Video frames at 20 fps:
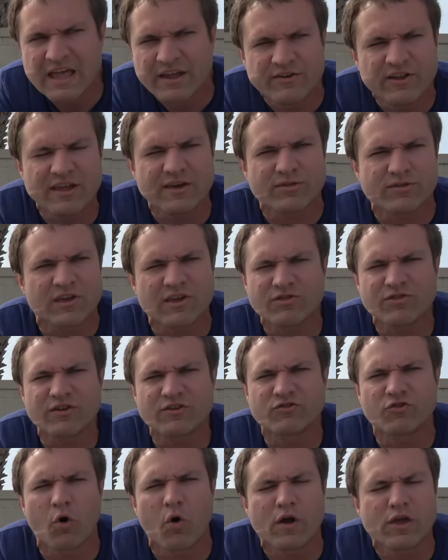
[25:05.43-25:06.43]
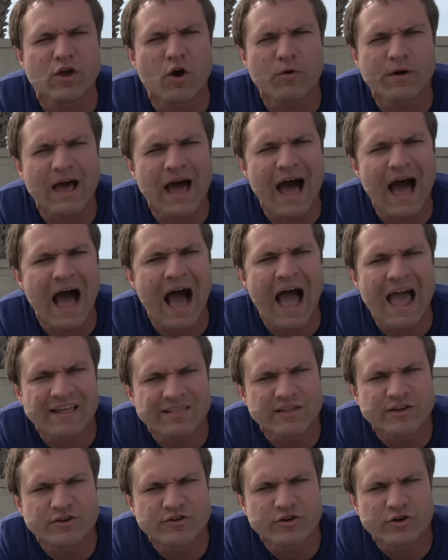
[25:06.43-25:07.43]
Do you think the Toyota
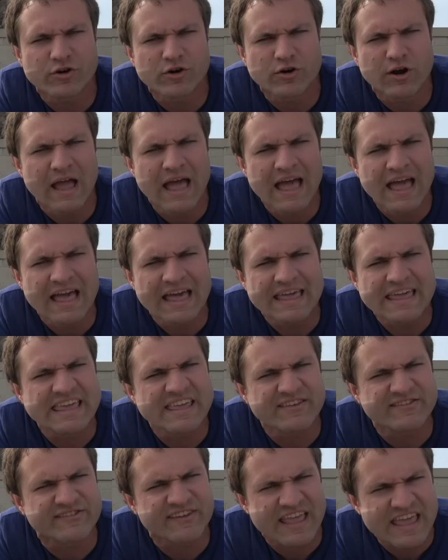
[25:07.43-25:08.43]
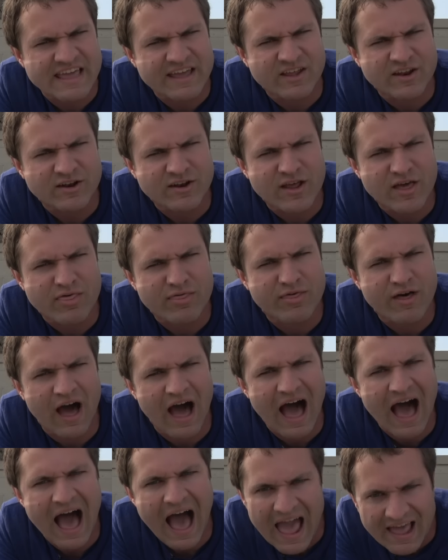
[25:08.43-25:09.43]
Highlander is in the
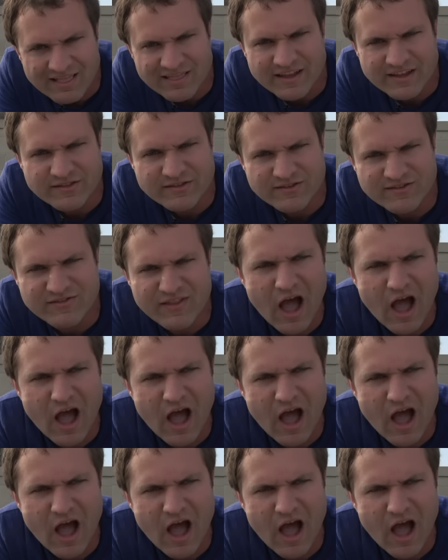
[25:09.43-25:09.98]
Highlands?